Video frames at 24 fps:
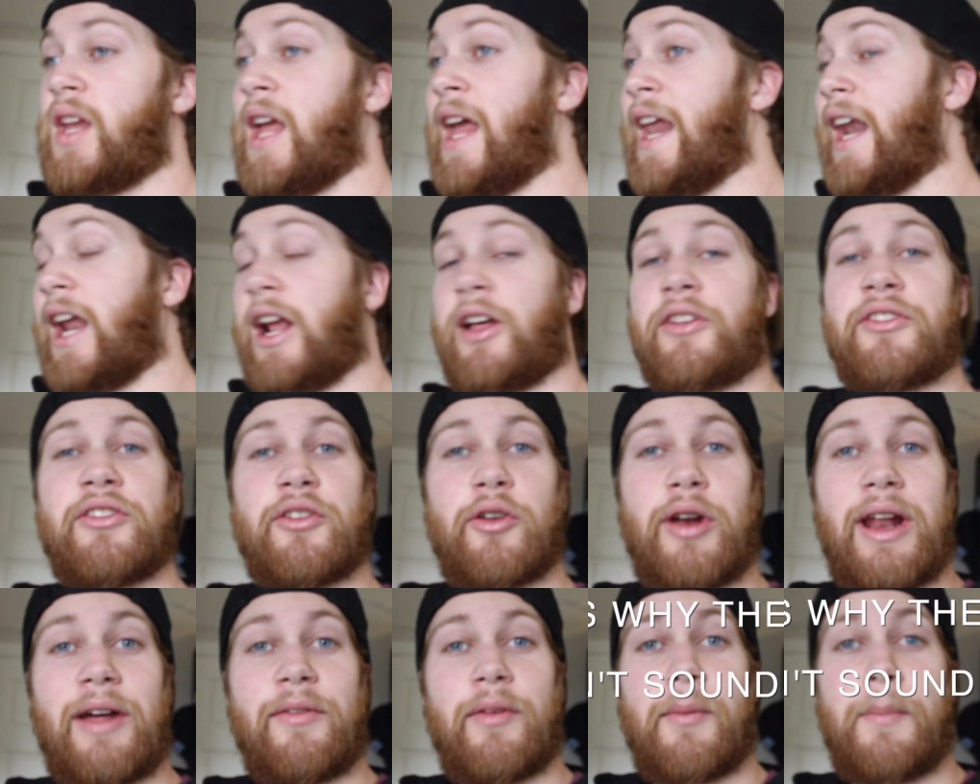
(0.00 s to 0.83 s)
and I also
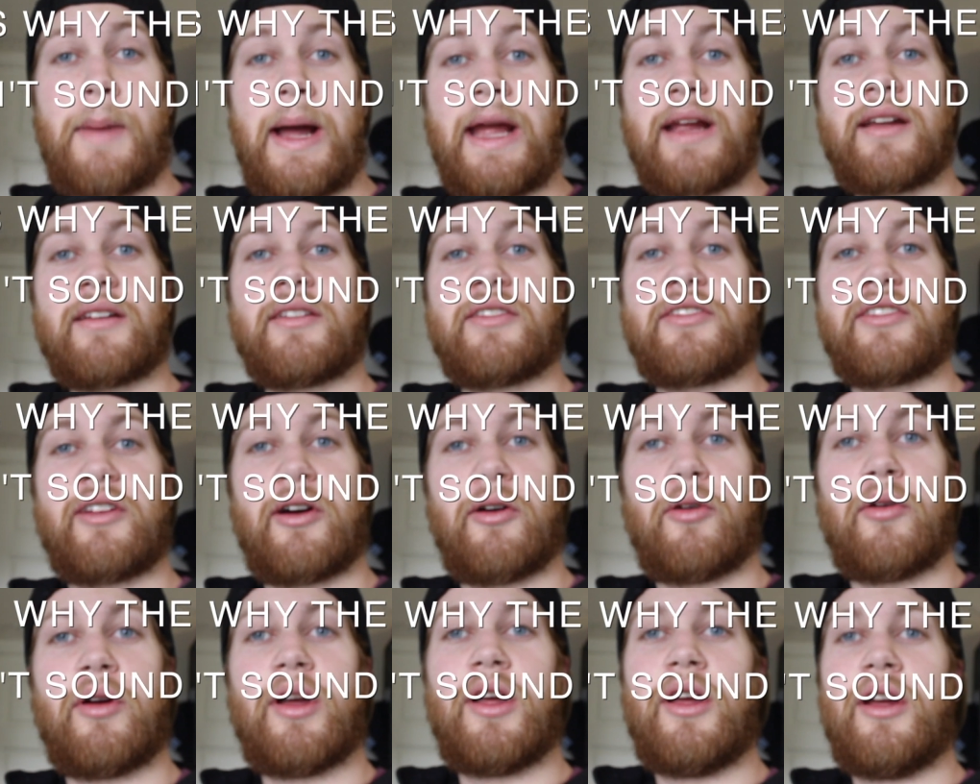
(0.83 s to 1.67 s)
don't have a mic.
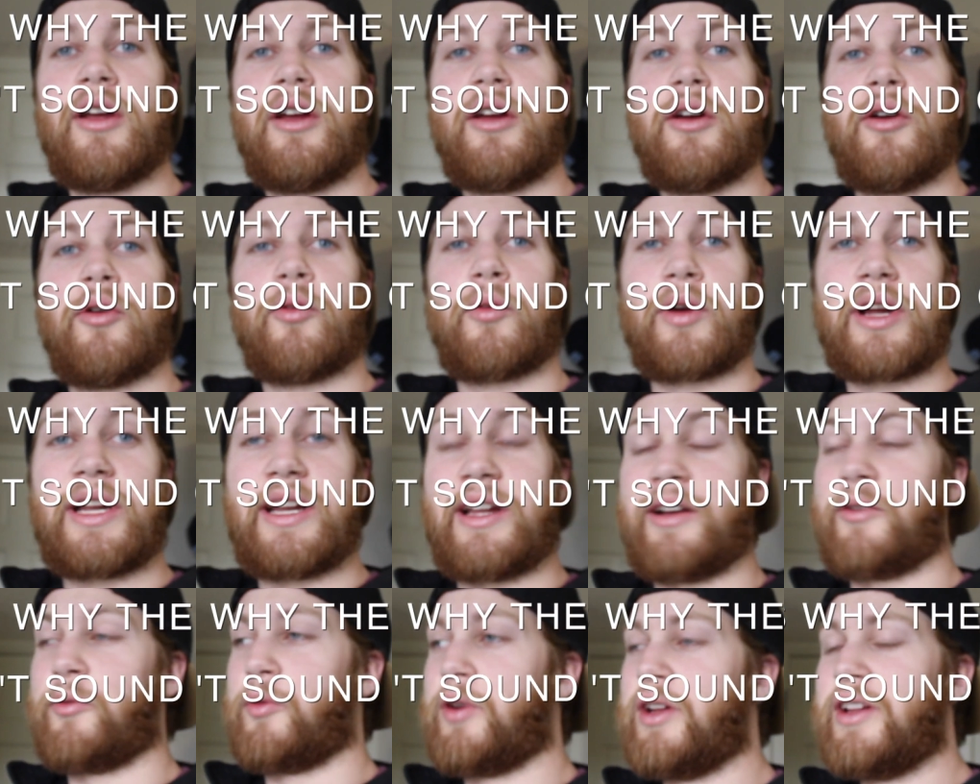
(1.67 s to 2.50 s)
So, we're
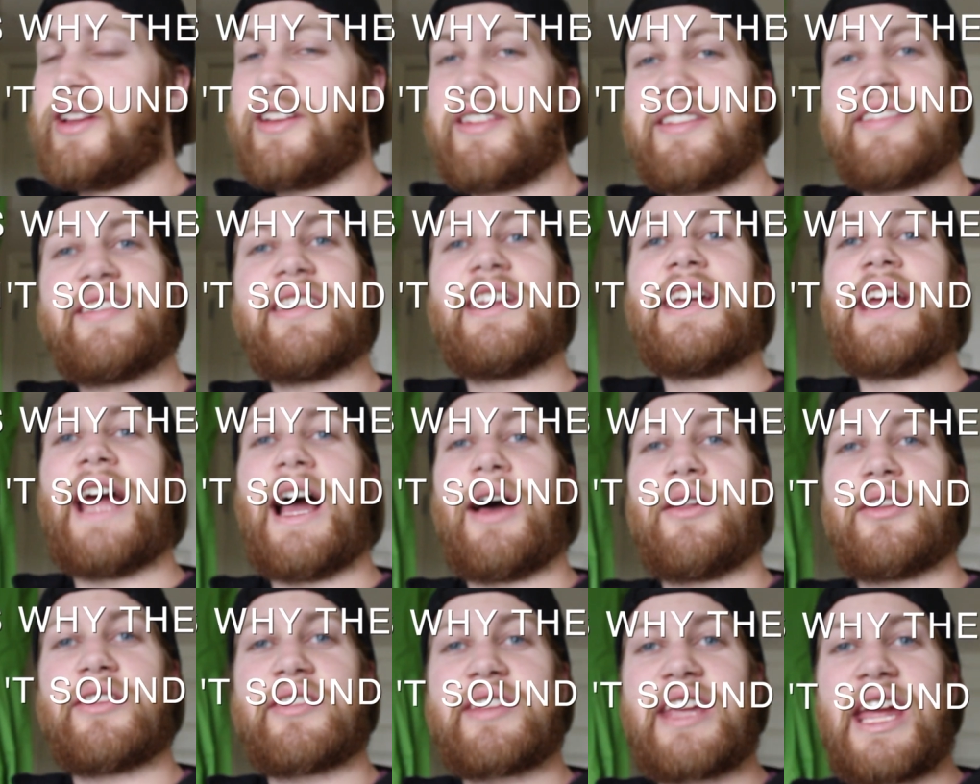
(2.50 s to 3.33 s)
gonna really see
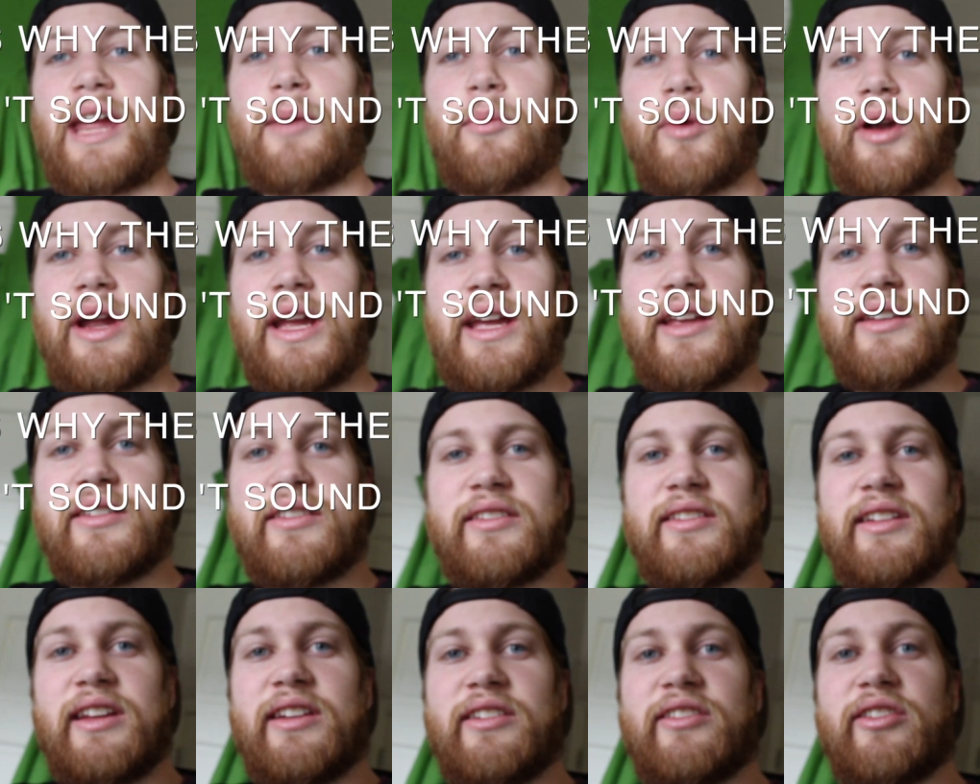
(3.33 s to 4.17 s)
how this camera
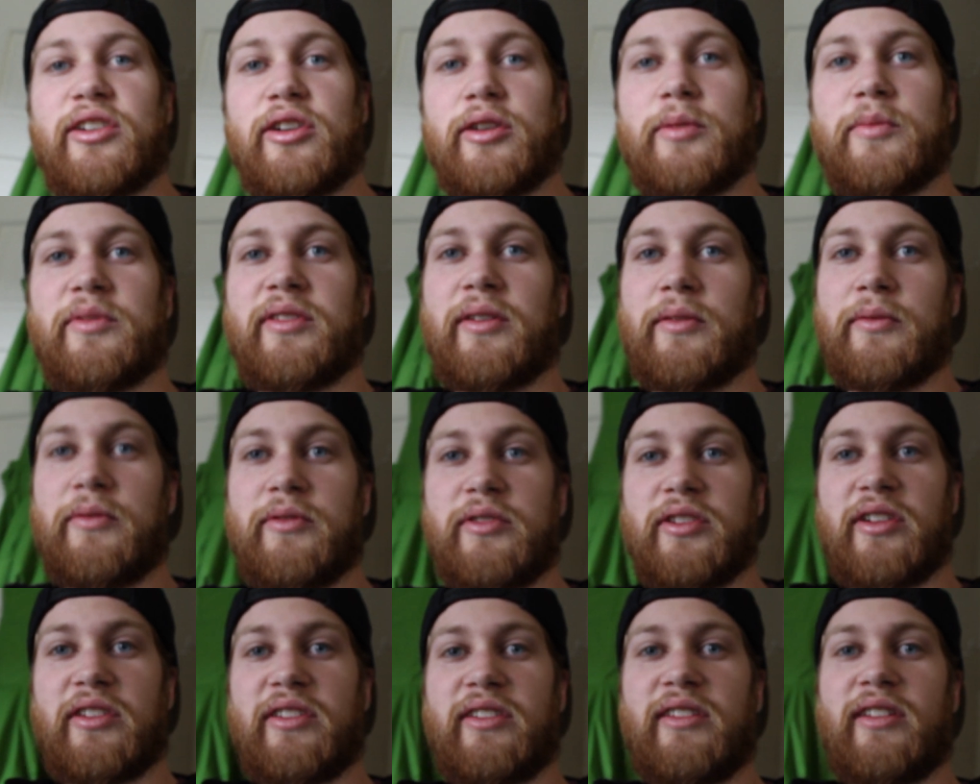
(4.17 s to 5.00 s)
is in terms of
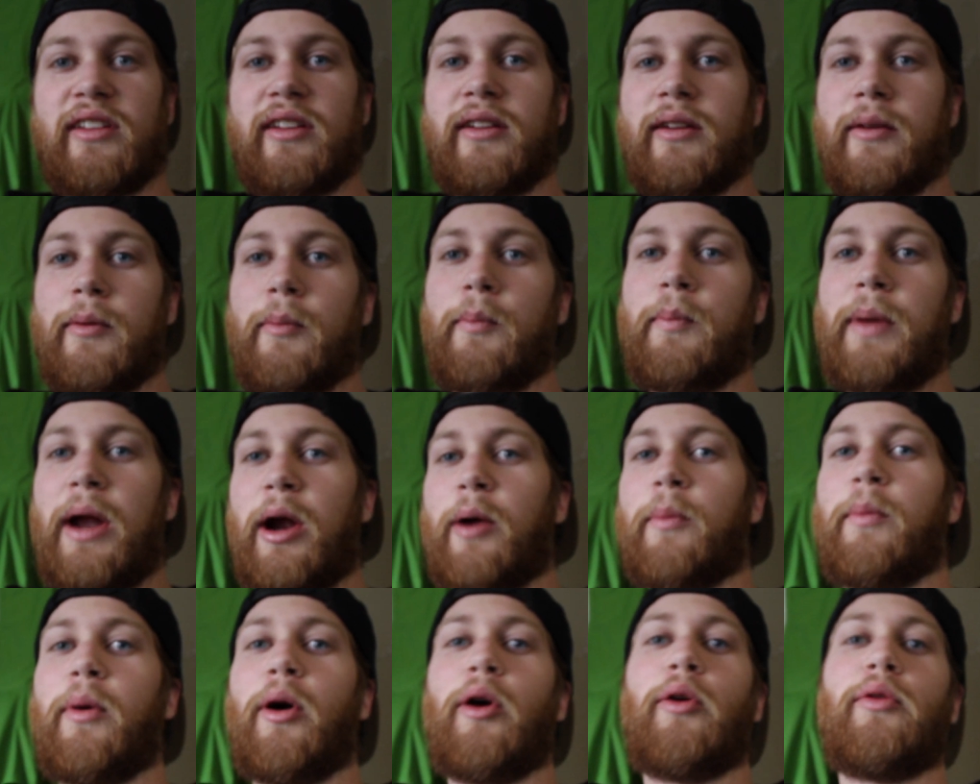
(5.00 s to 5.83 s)
just
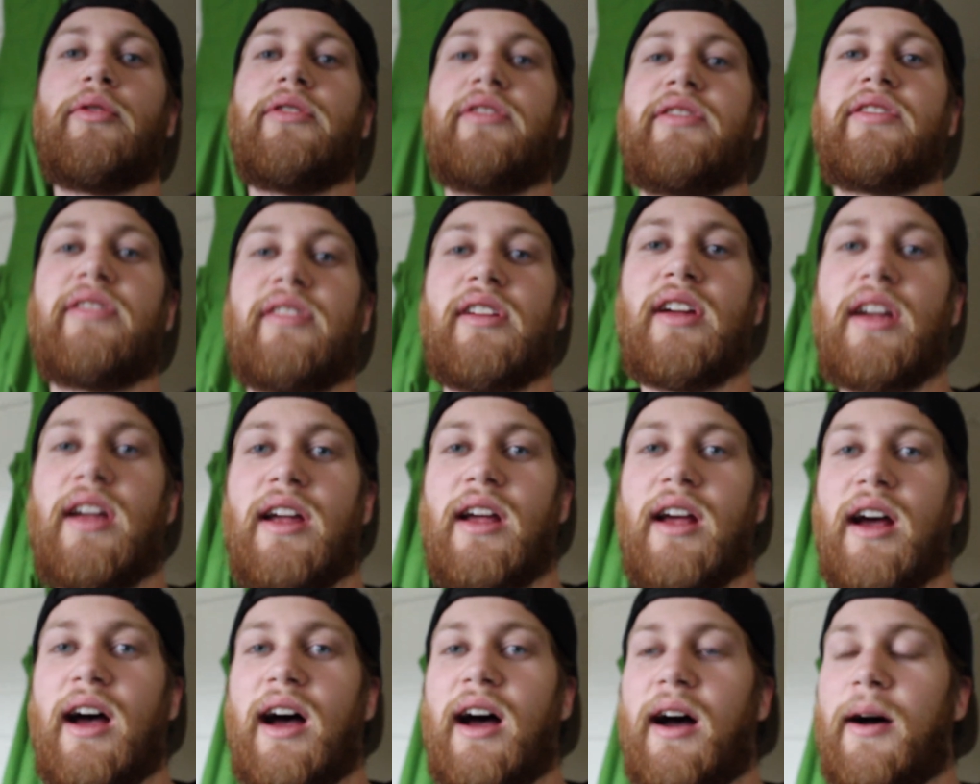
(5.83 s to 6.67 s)
bare bones,
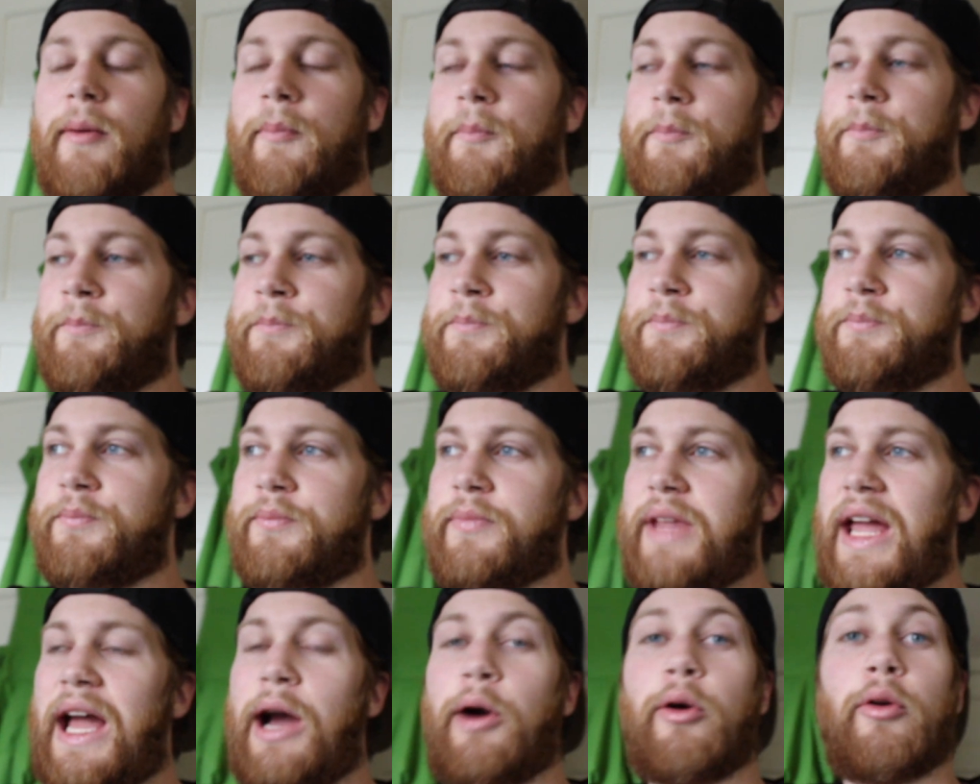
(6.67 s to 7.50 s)

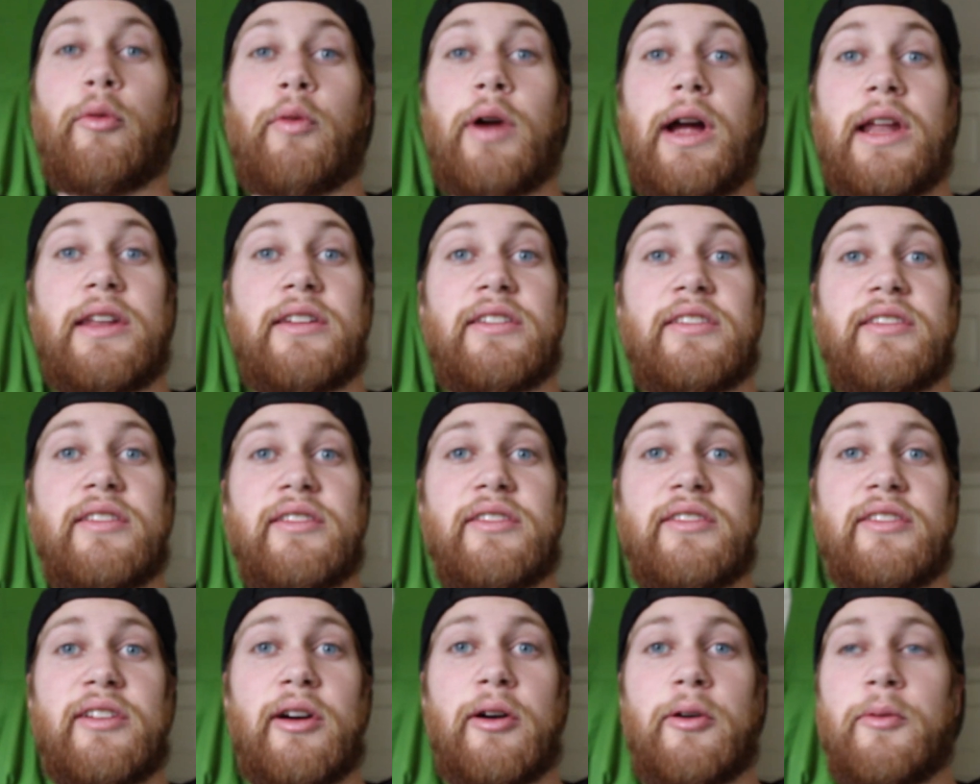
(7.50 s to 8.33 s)
how it runs.
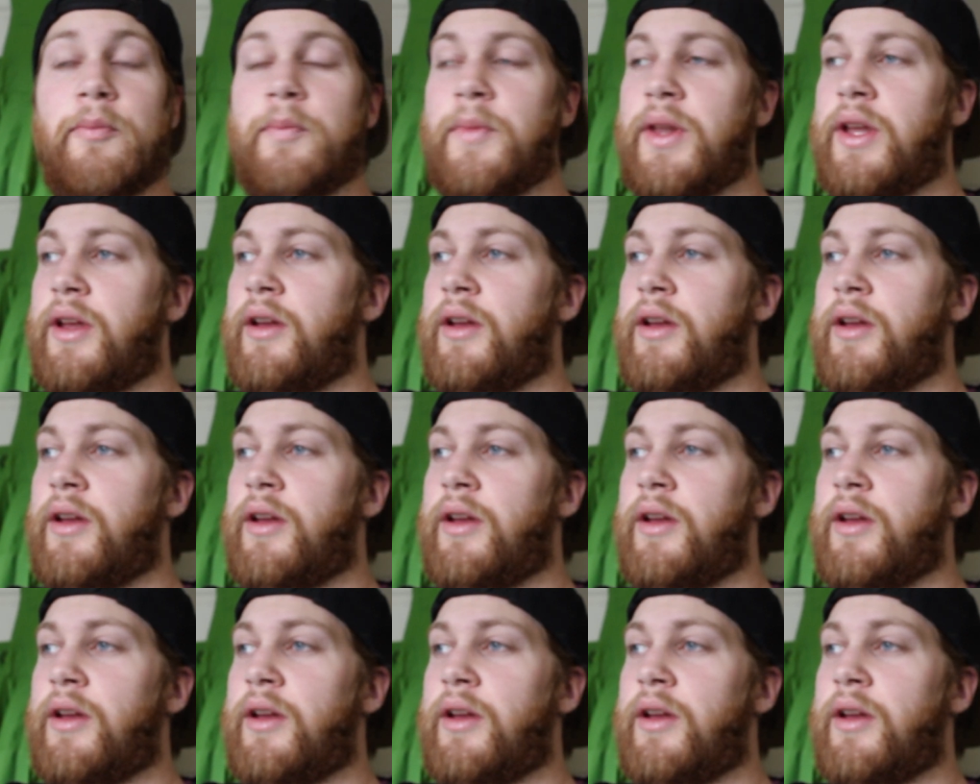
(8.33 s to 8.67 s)
So,